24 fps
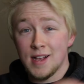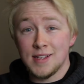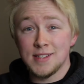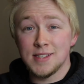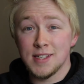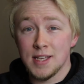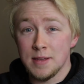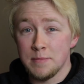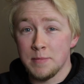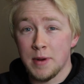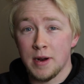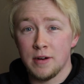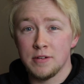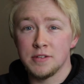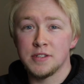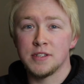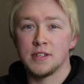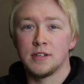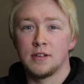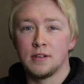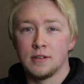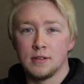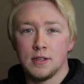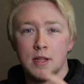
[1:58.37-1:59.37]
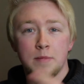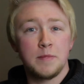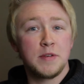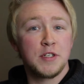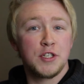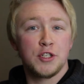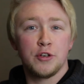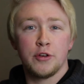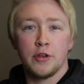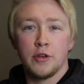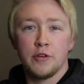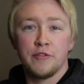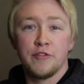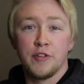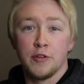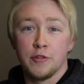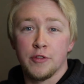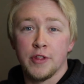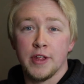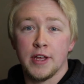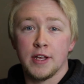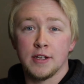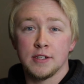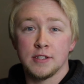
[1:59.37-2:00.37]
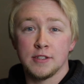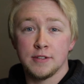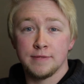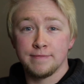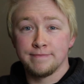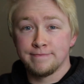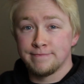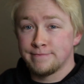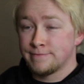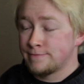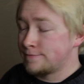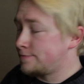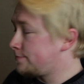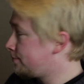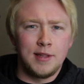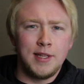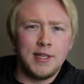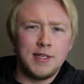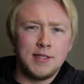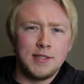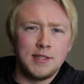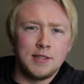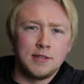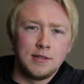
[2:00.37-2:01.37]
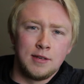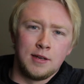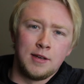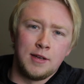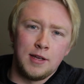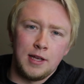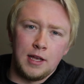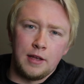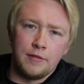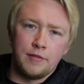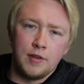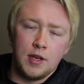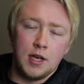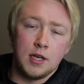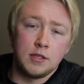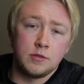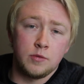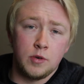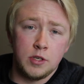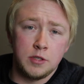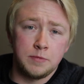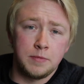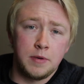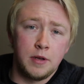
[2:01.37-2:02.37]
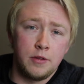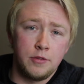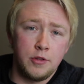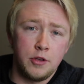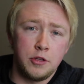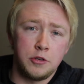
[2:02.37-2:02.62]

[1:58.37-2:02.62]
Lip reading: As a comparison, let me show you a few things. This, if you guys watch my other